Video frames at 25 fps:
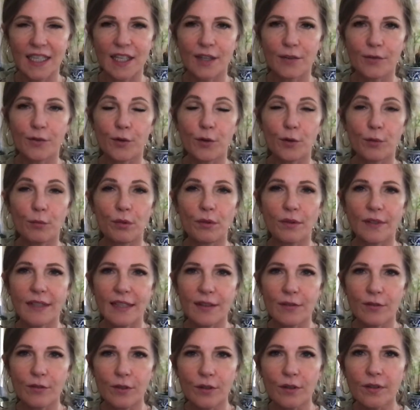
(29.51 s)
if you're a
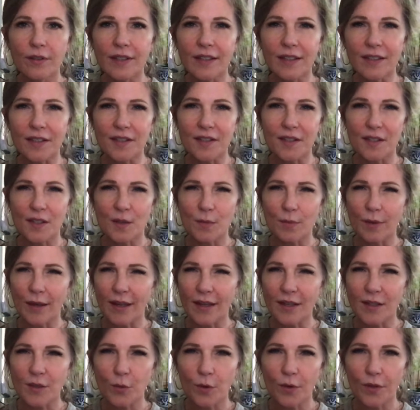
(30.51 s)
believer, it is the
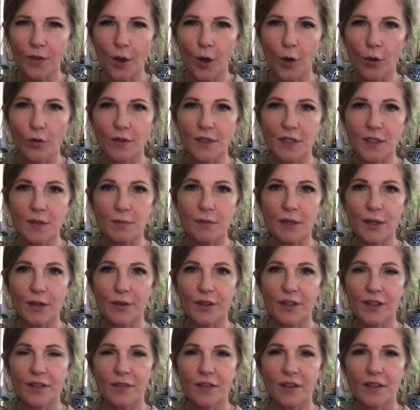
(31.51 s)
space where the Holy
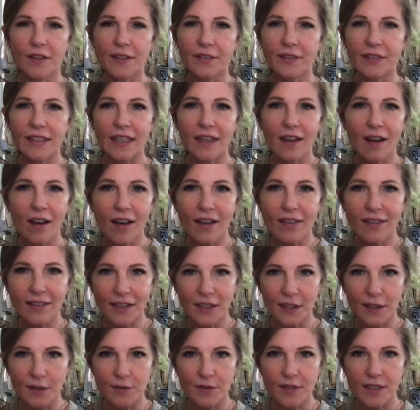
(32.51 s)
Spirit of the living God
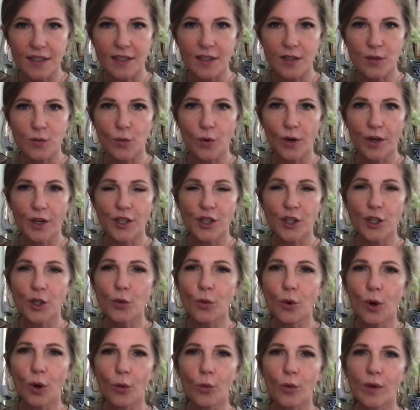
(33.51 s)
lives and is where you
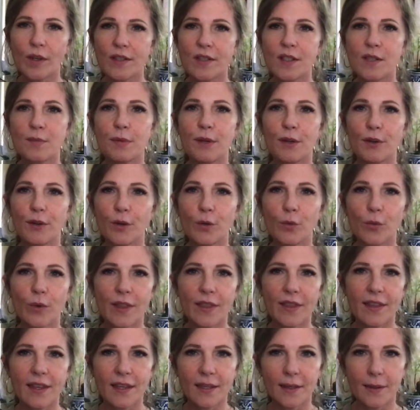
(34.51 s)
are one spirit with
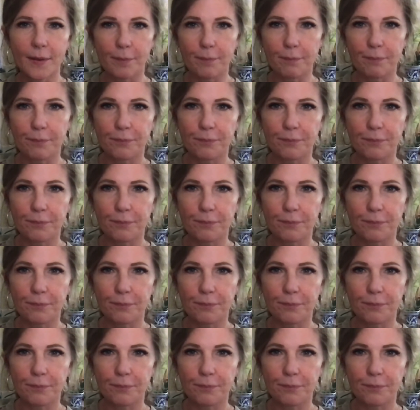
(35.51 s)
Him.